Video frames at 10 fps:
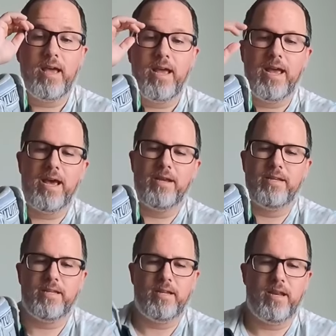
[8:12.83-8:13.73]

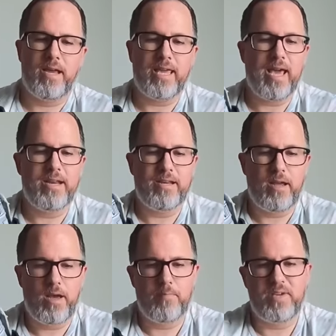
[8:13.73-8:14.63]
And again,
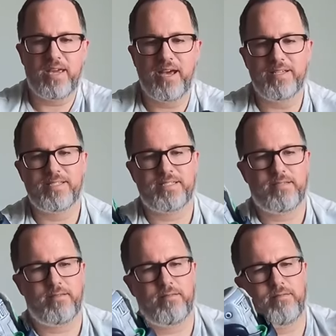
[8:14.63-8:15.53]
because